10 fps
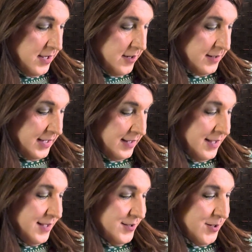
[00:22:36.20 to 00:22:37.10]
Okay,
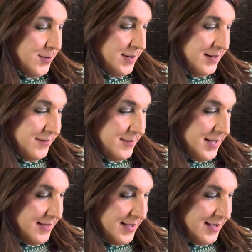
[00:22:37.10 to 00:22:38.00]
so enough
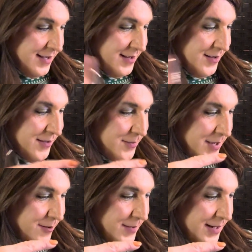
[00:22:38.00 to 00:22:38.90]
about that, enough
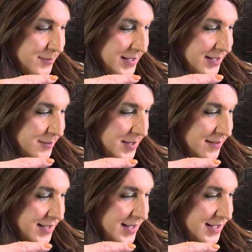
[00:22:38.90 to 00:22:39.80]
about rambling
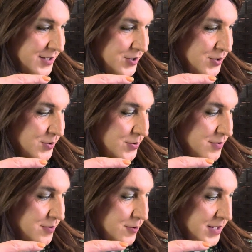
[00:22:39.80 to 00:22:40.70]
about that issue
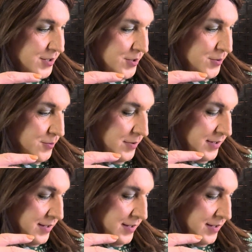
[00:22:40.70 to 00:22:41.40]
or issues,